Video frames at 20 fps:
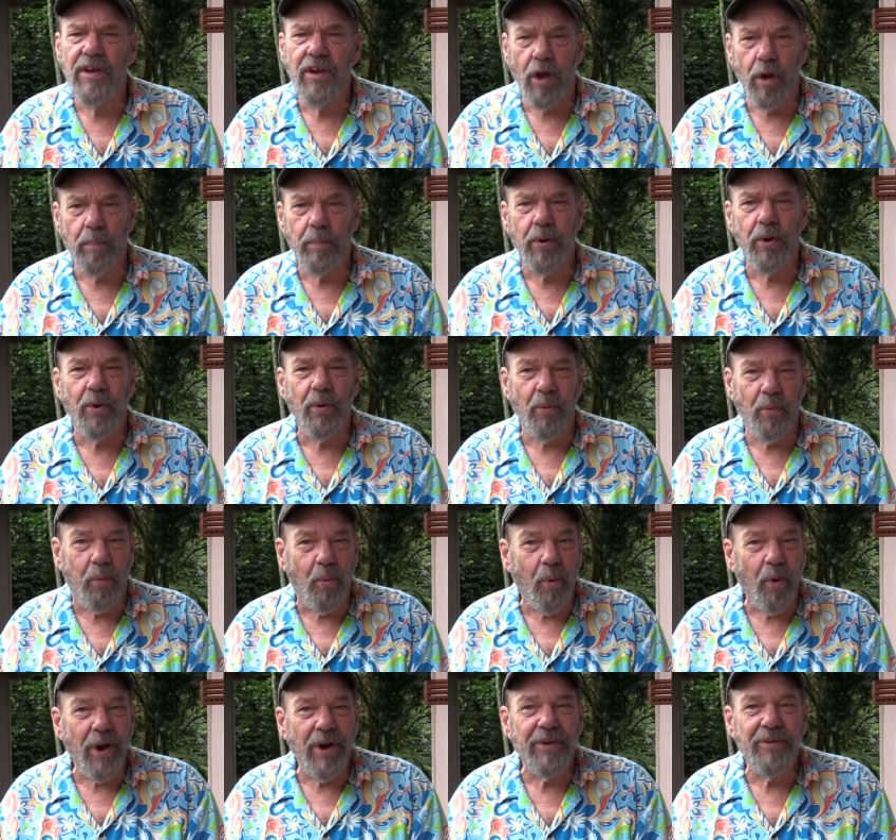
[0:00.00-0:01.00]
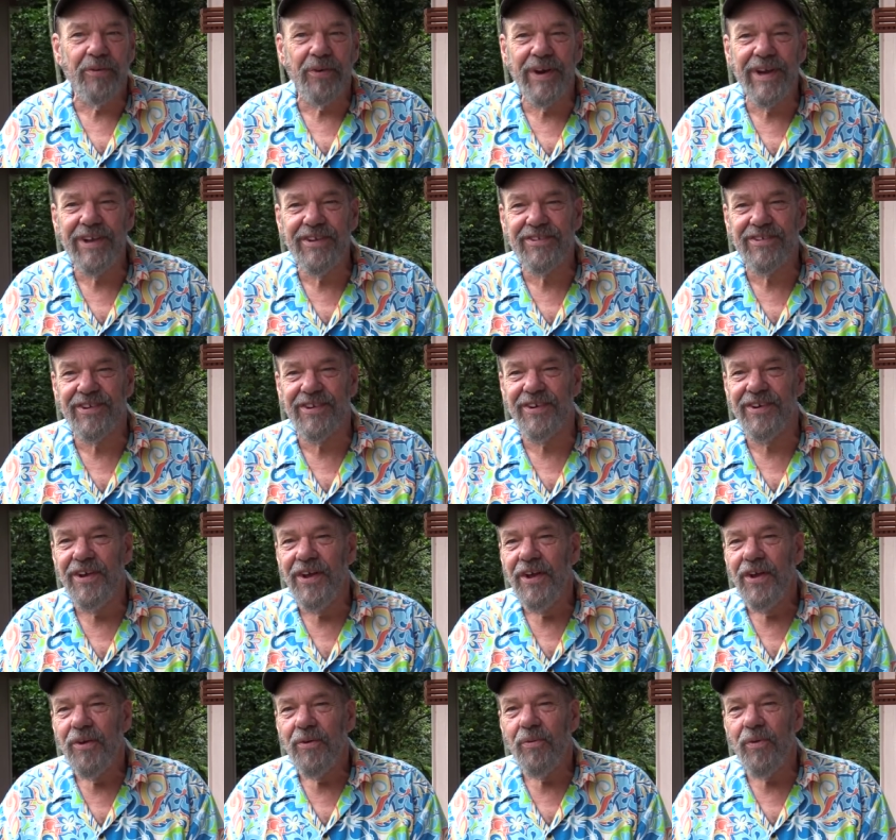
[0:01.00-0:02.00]
number one reason
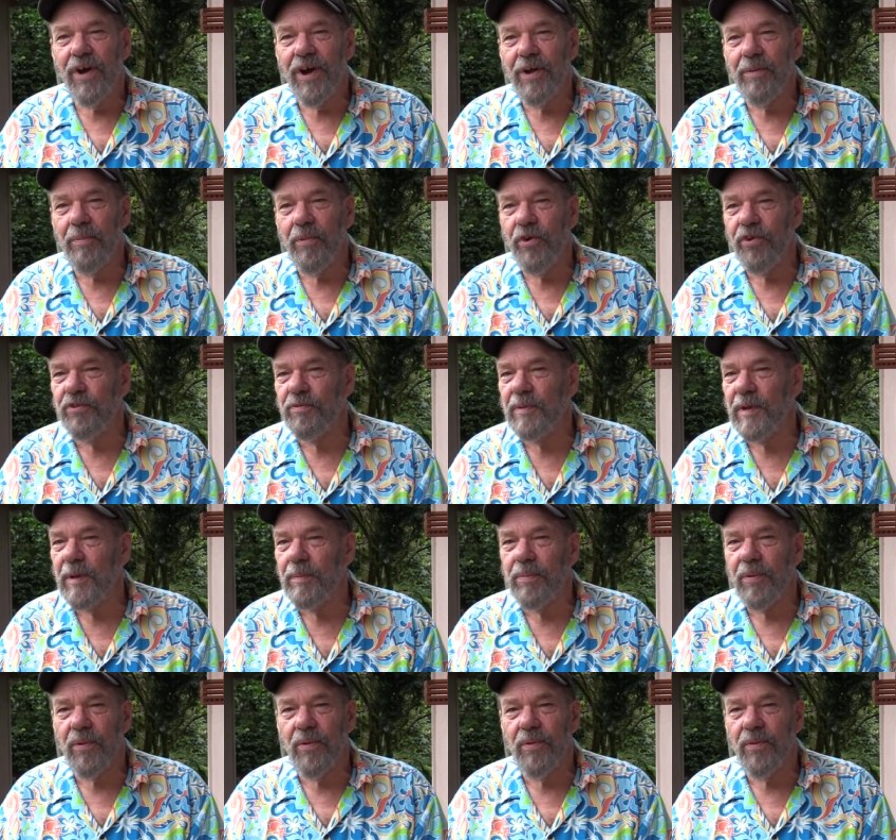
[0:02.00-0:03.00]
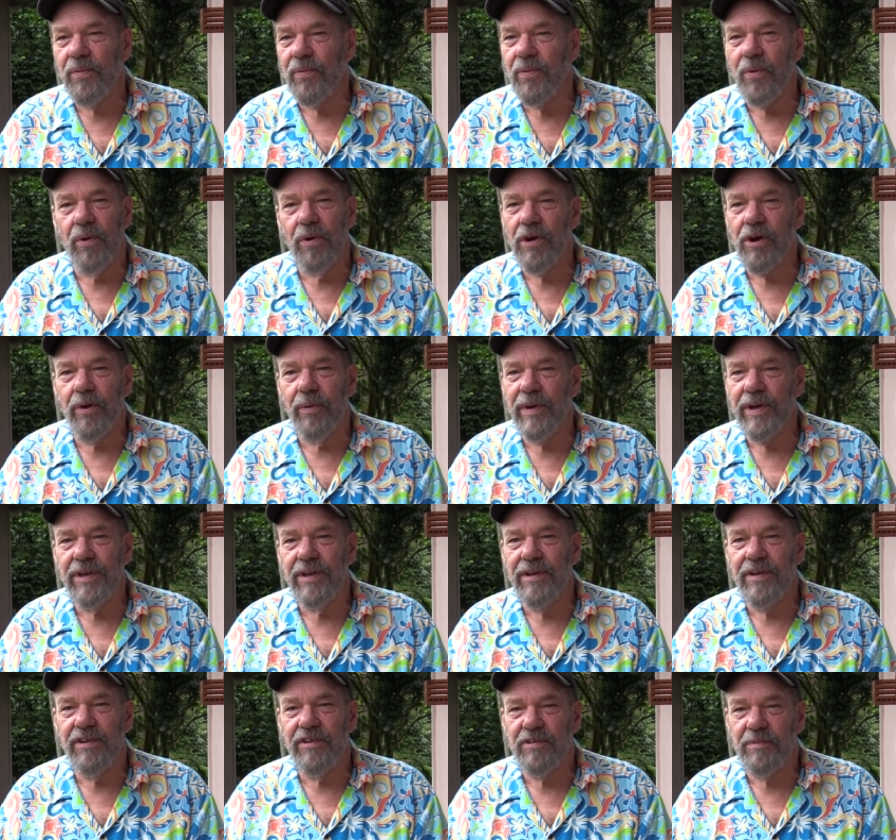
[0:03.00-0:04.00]
why most people won't go
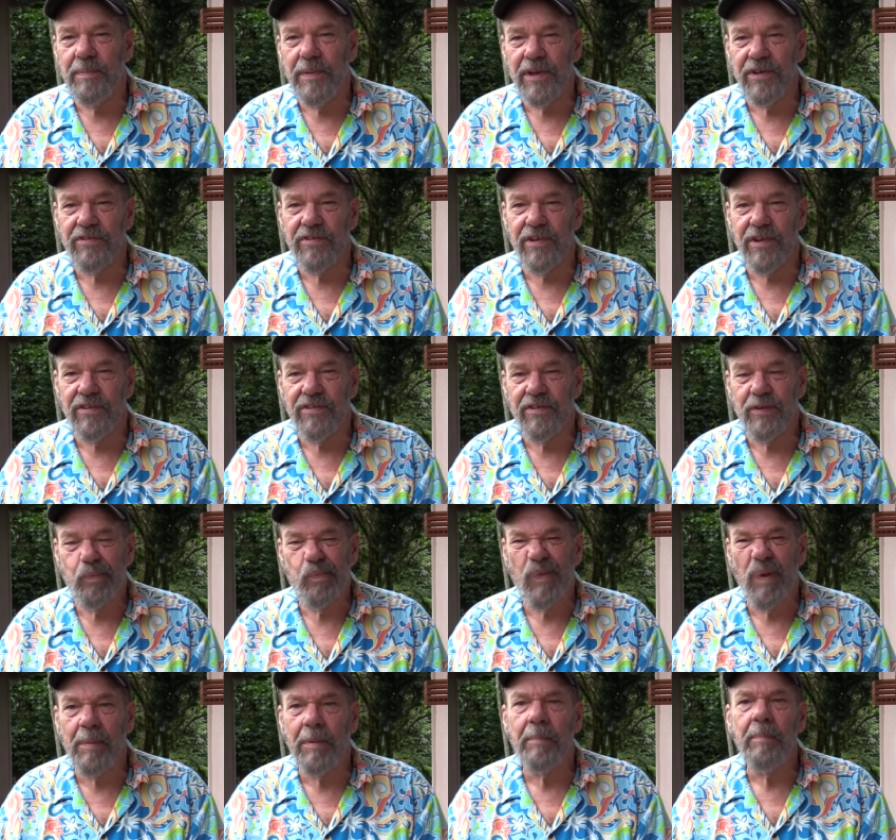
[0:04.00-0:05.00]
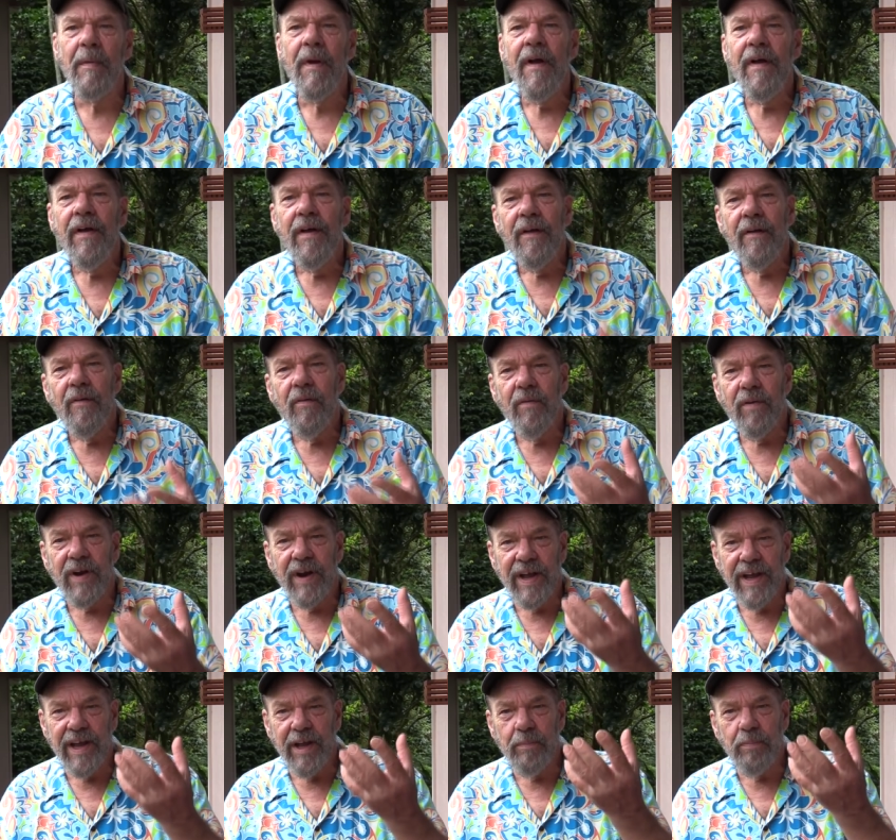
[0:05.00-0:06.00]
into this business. I mean,
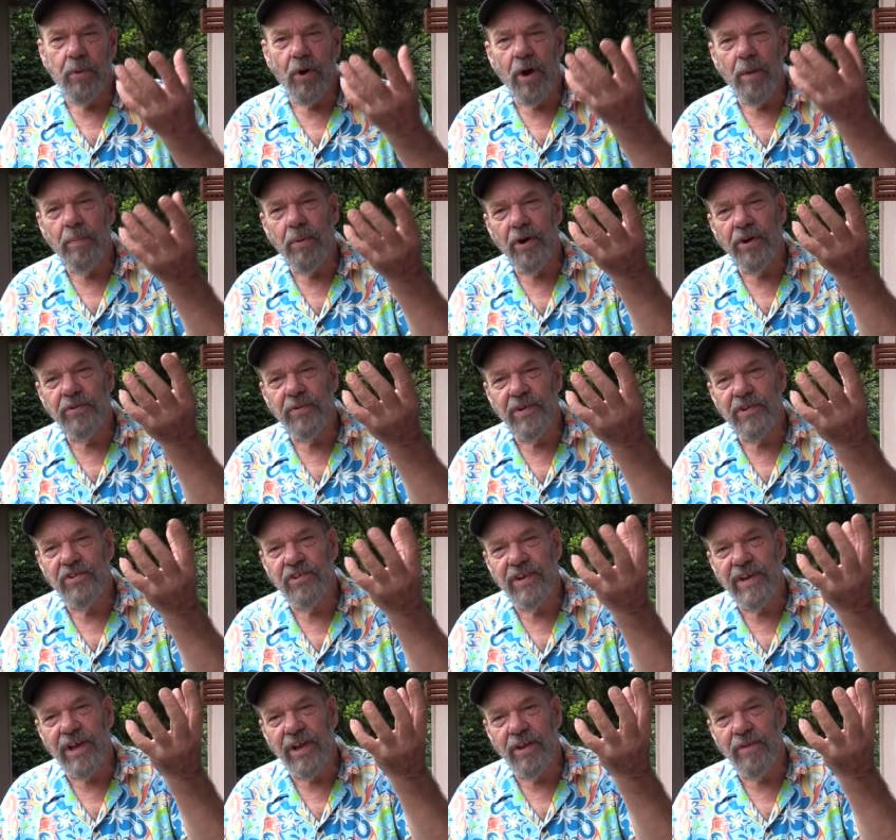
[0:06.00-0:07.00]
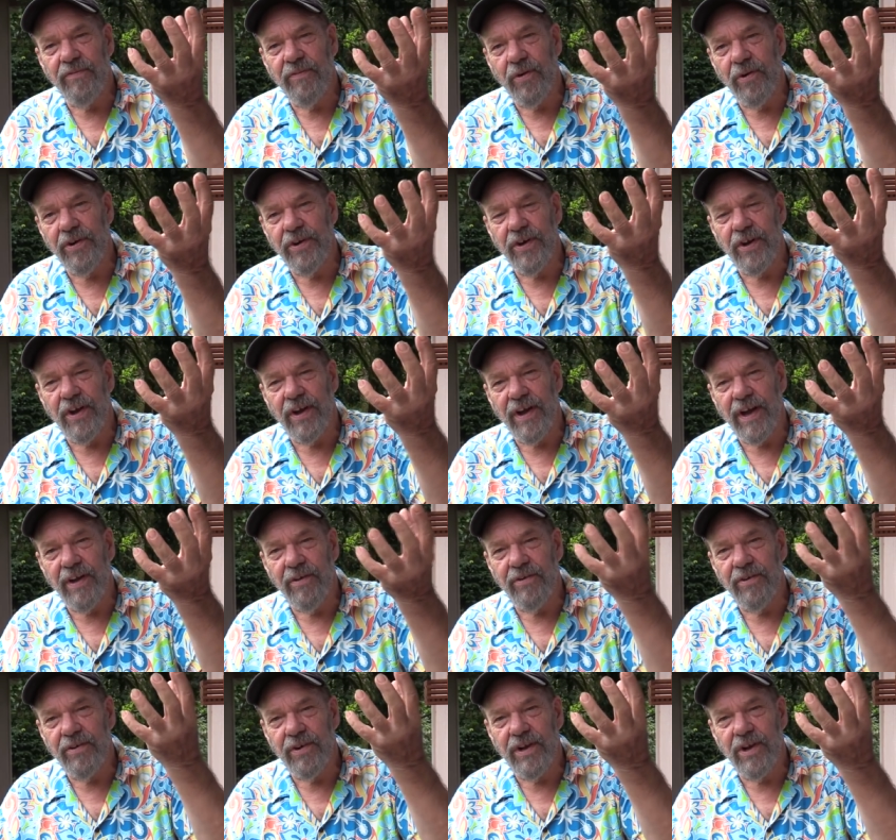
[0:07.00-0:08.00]
when I had pawpaw trees in California, I
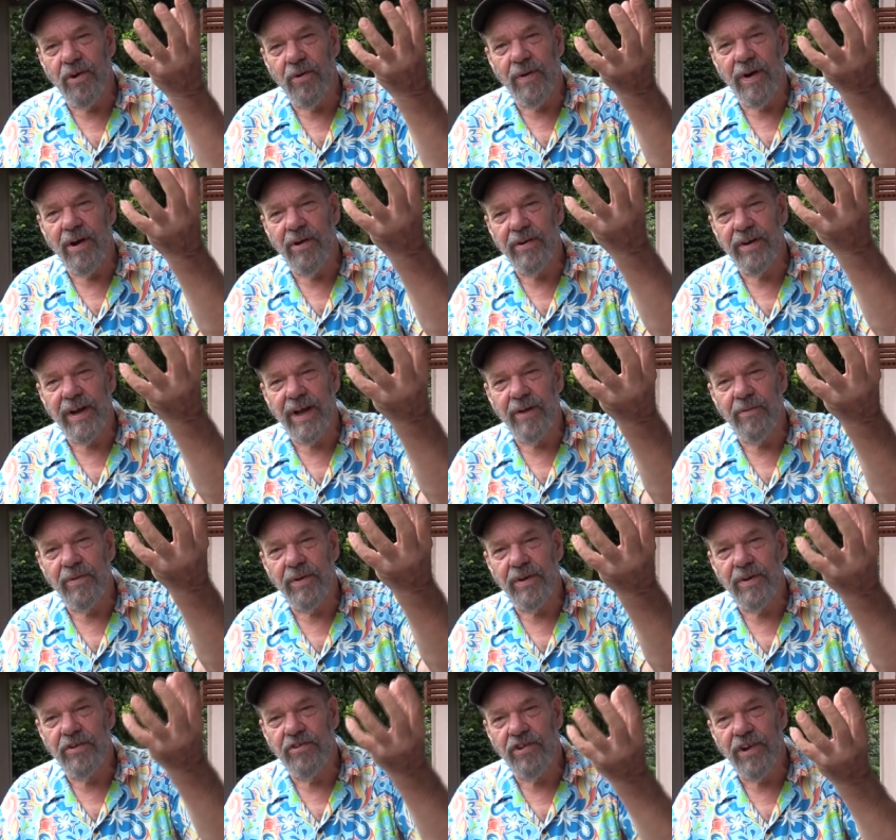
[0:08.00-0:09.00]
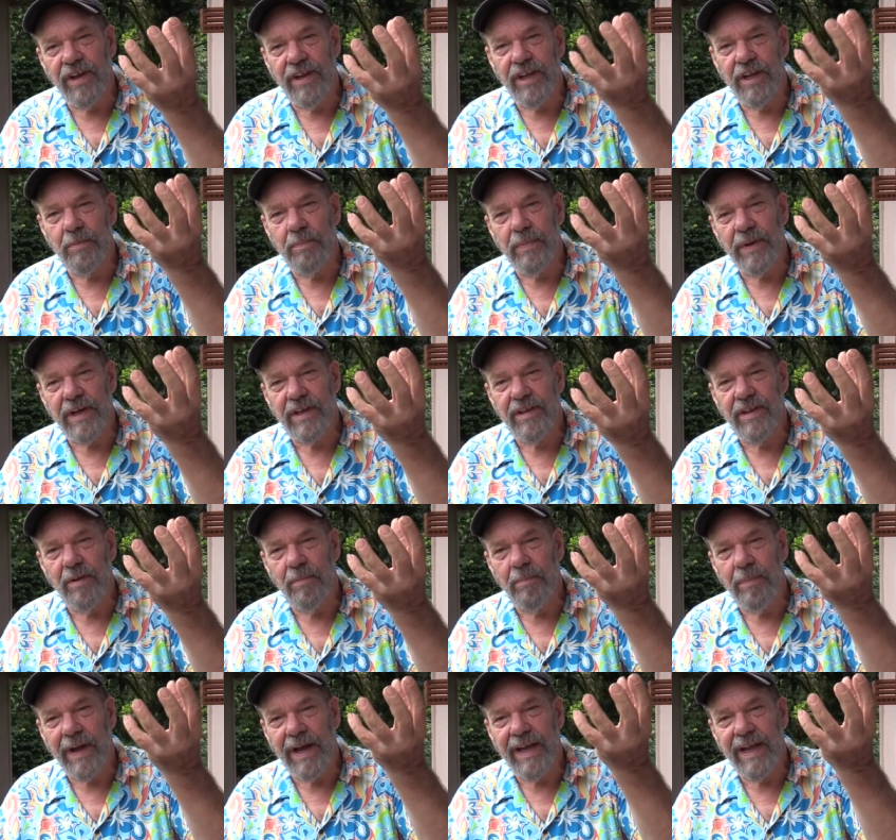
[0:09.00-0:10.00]
would go out, I would gently pick
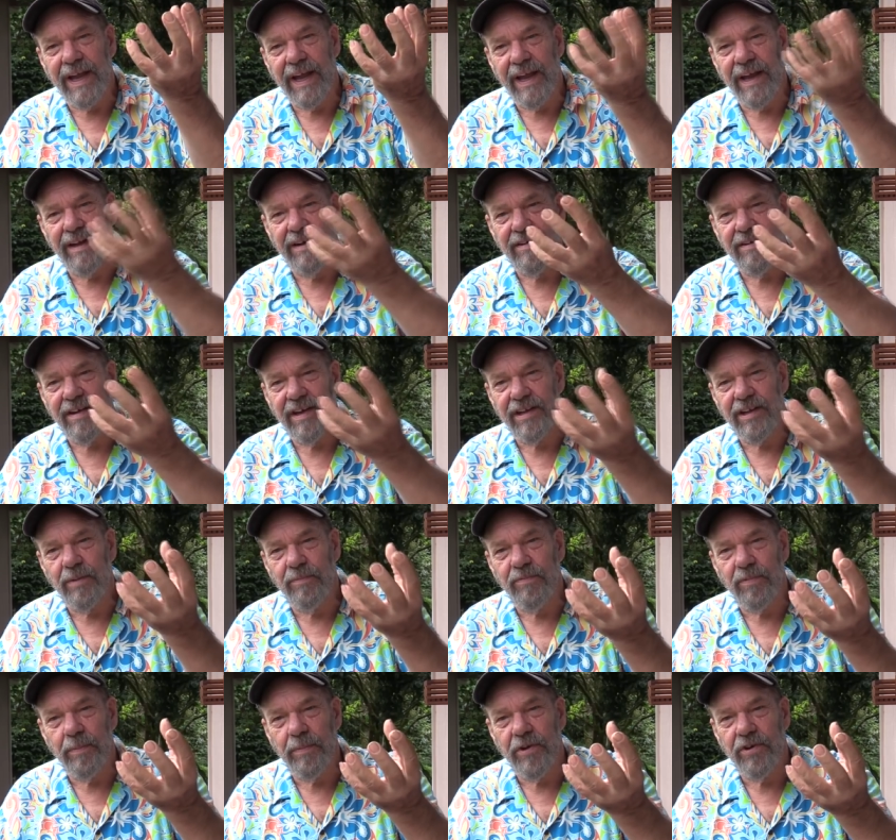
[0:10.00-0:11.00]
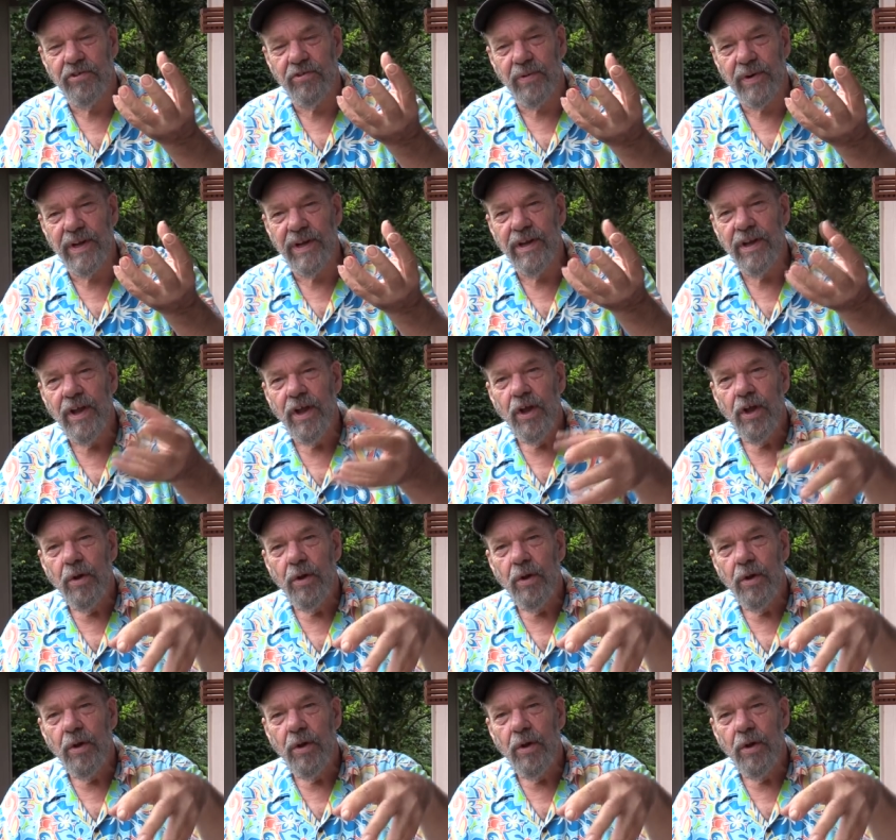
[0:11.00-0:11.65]
them by hand, take them from the tree,